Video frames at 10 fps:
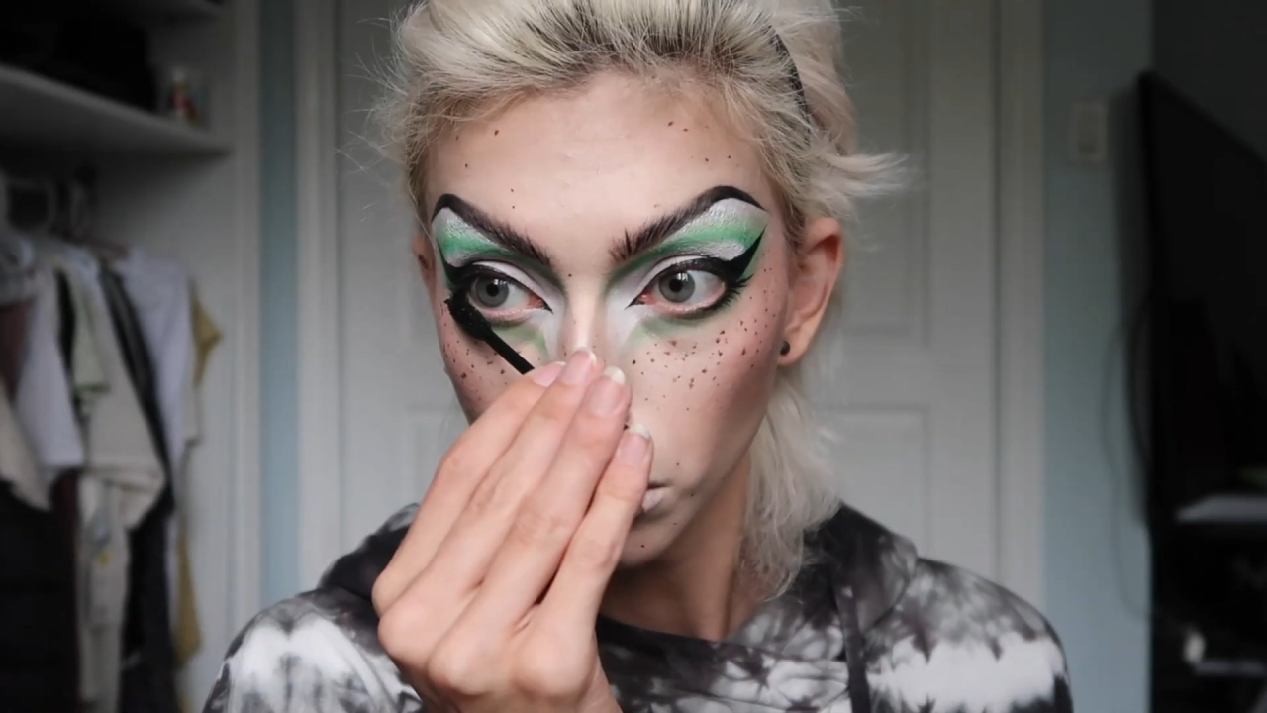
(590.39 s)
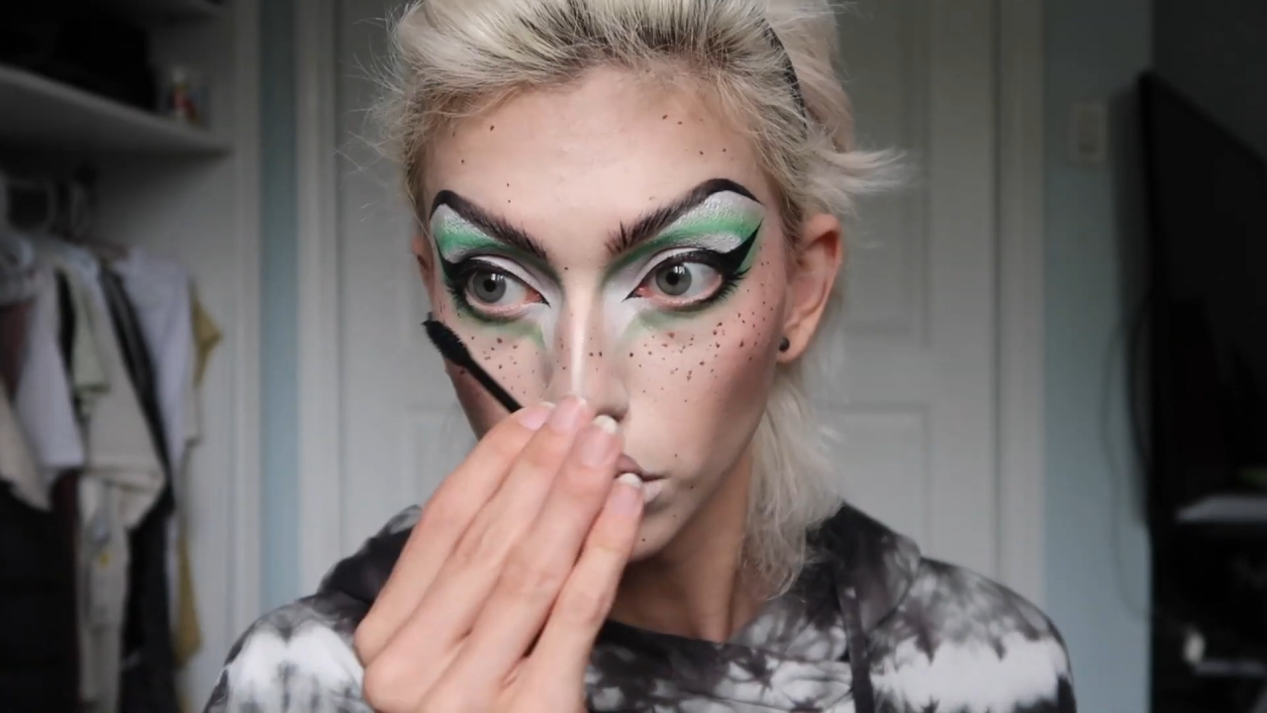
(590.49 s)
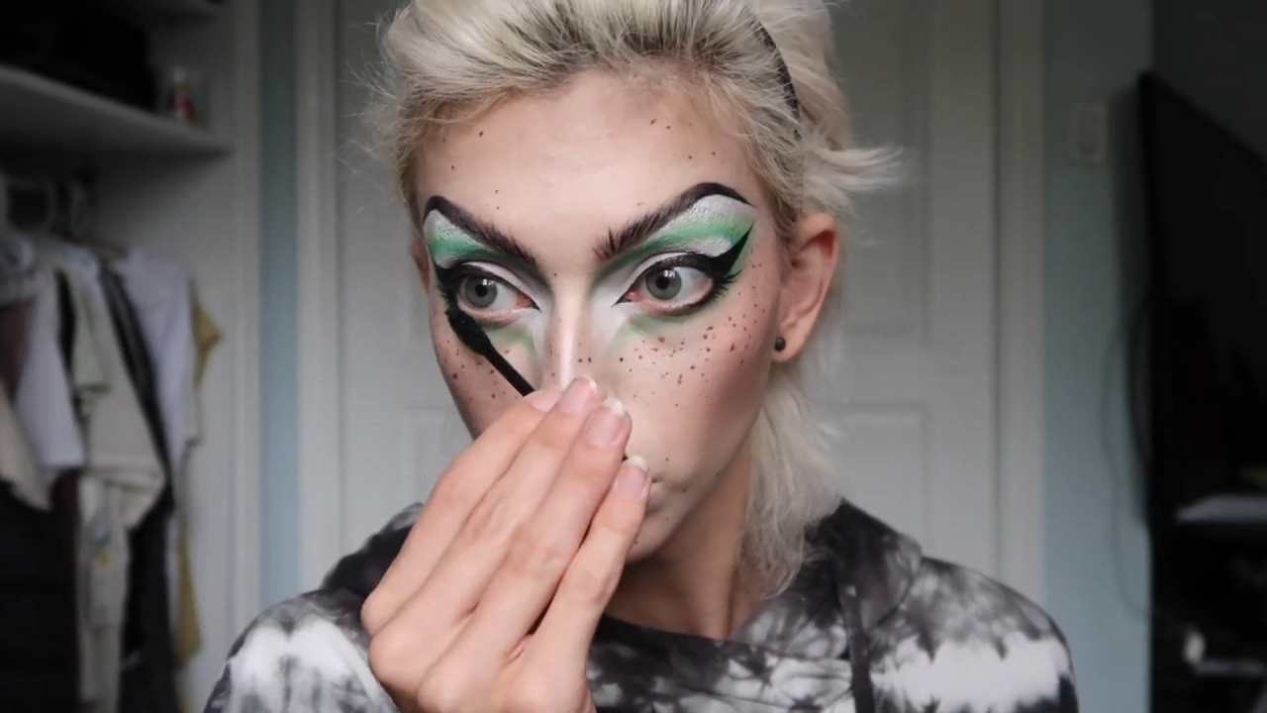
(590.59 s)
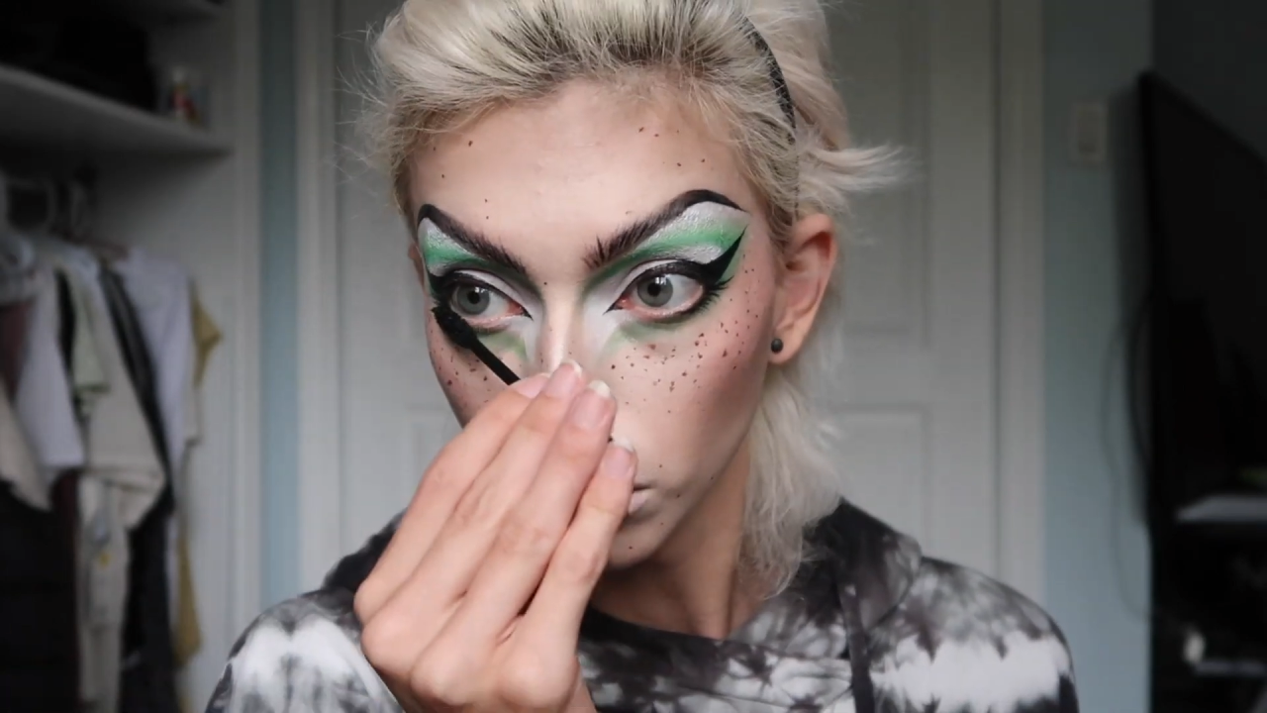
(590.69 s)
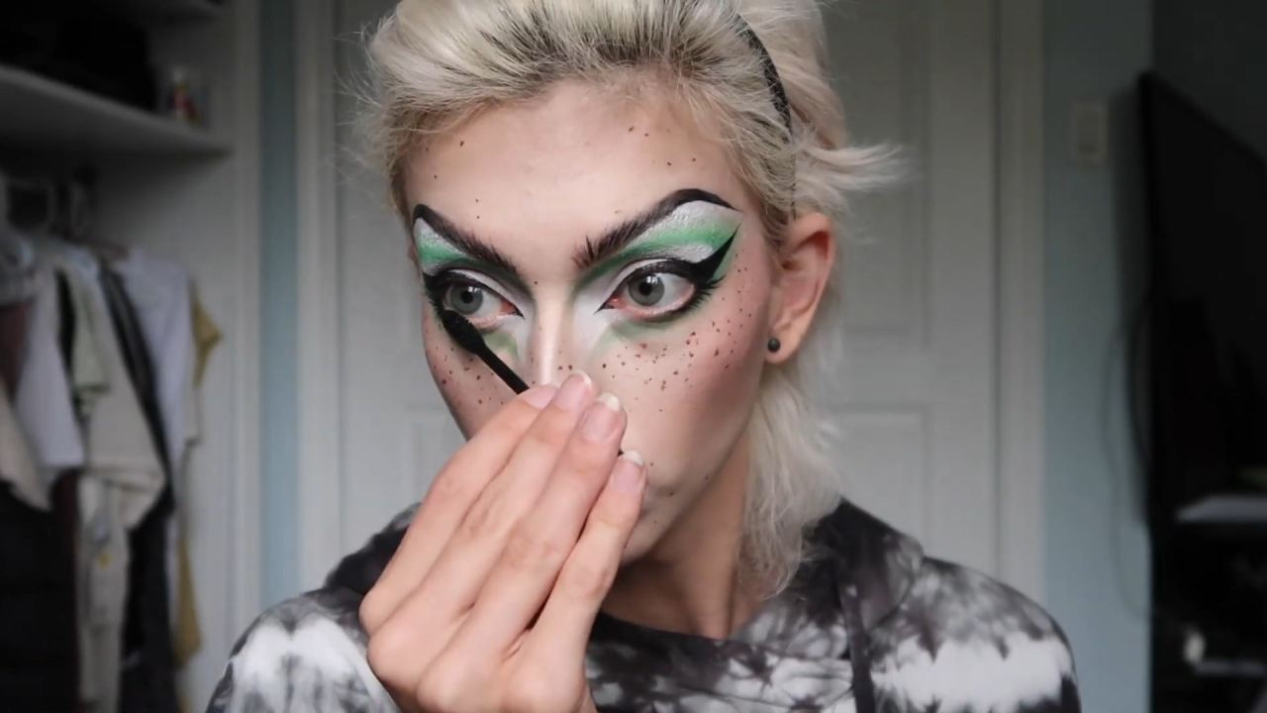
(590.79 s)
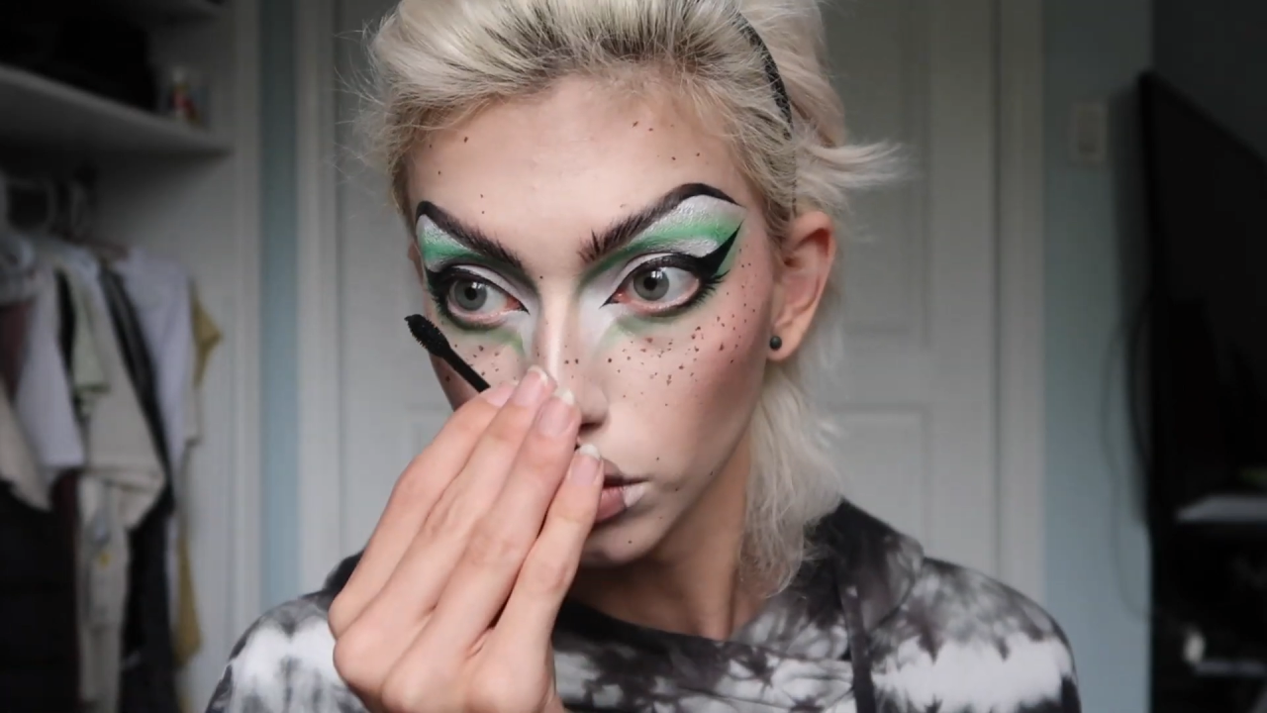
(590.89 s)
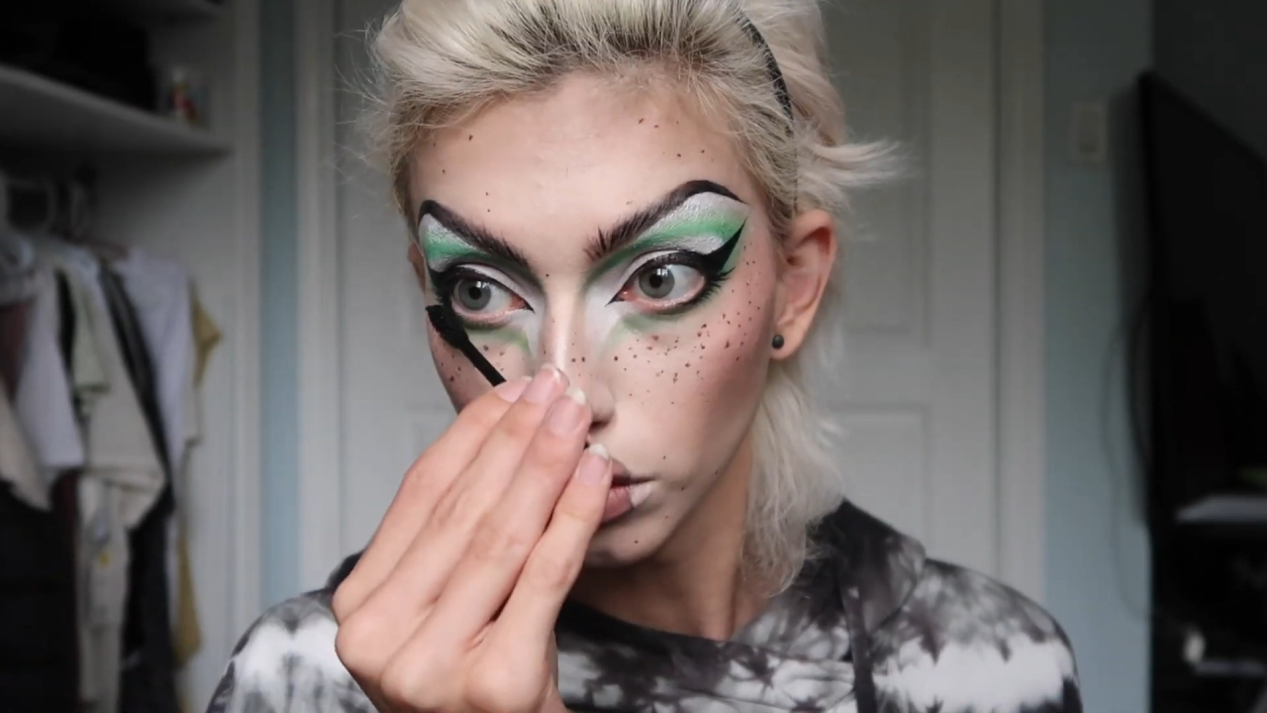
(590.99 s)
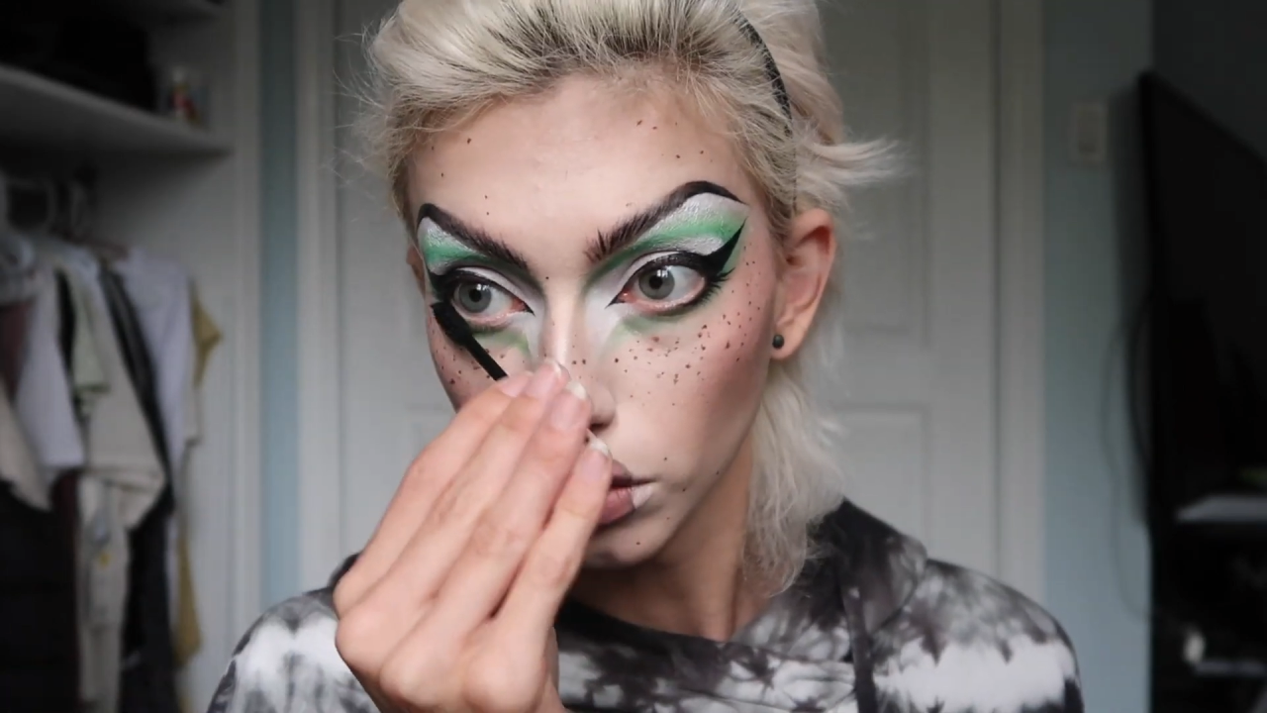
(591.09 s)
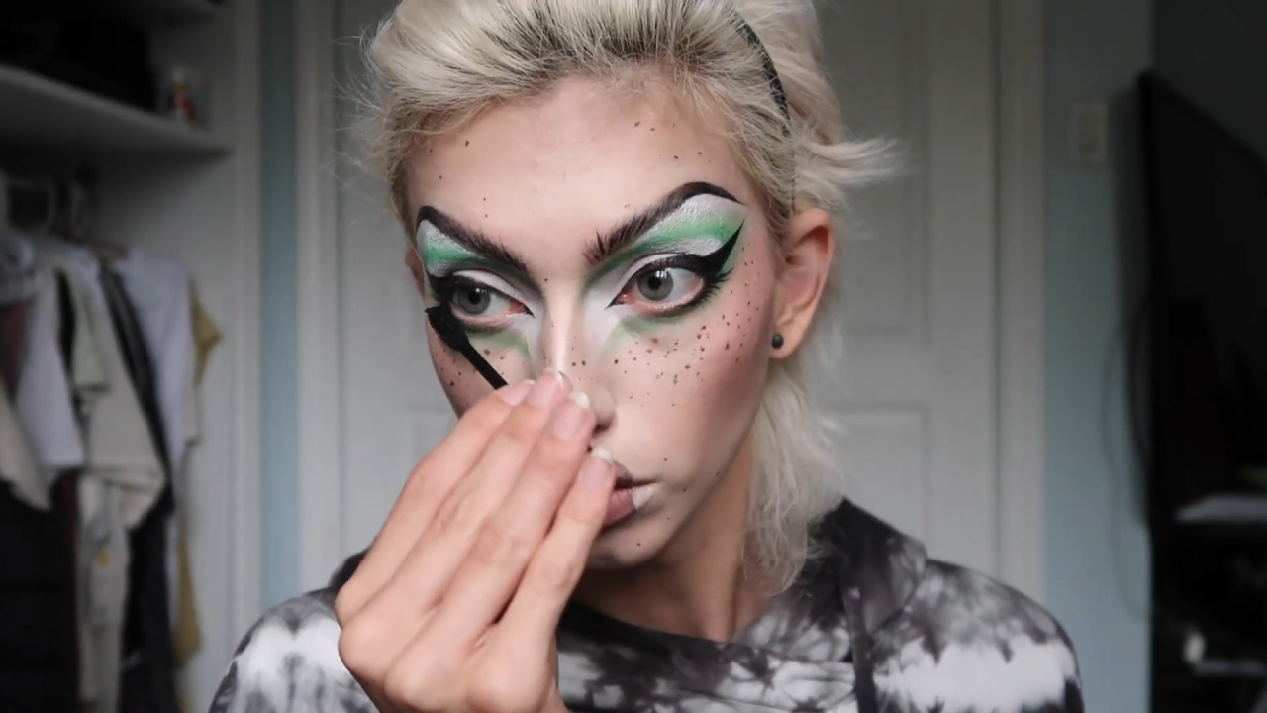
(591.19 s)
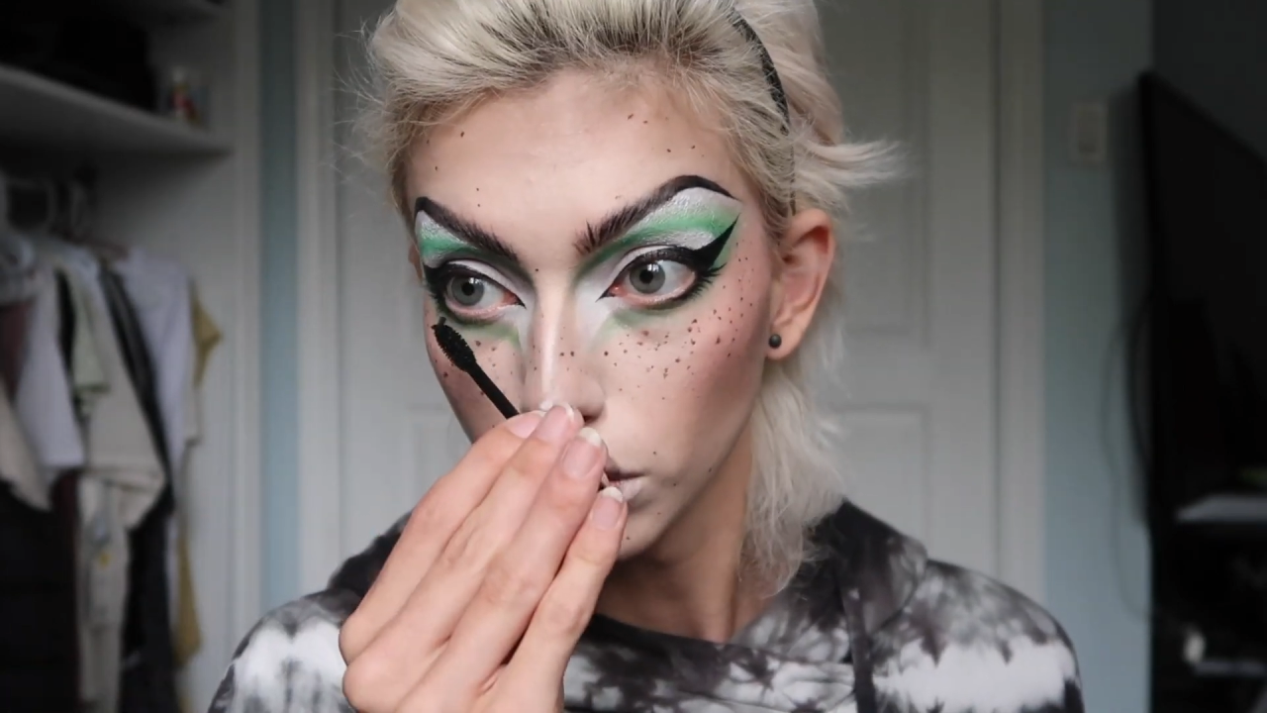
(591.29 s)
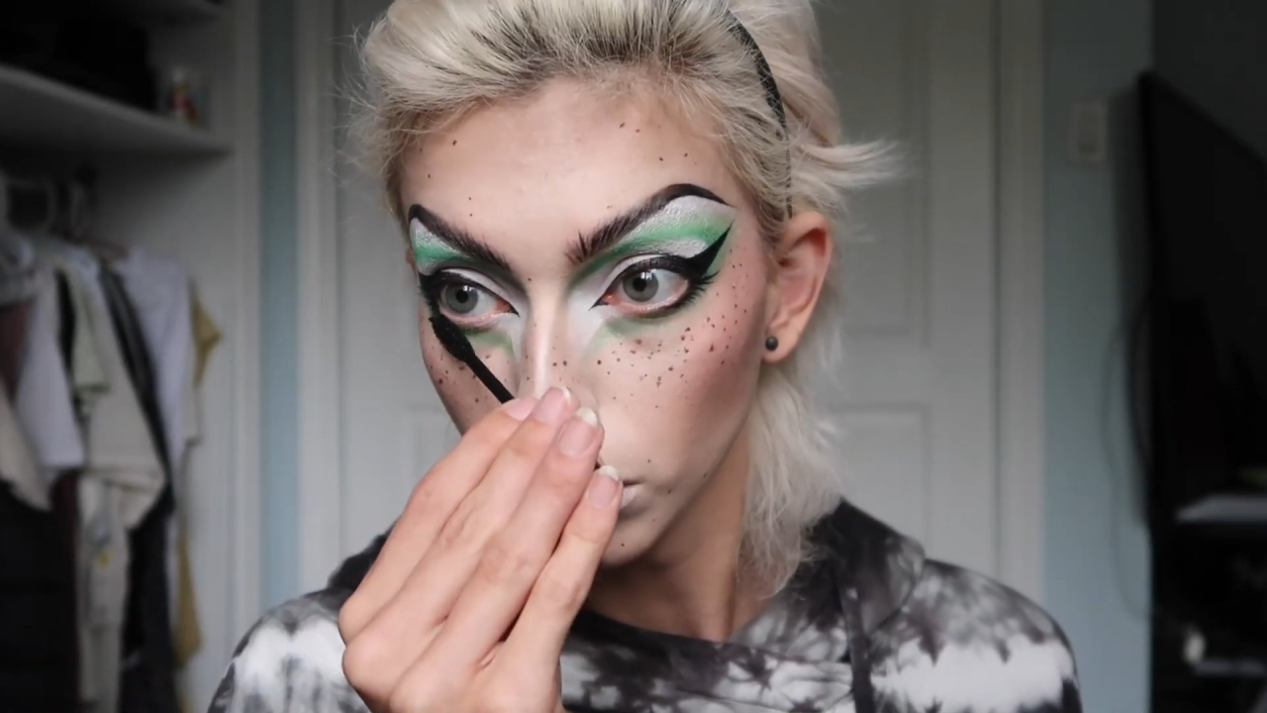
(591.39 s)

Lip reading: on there because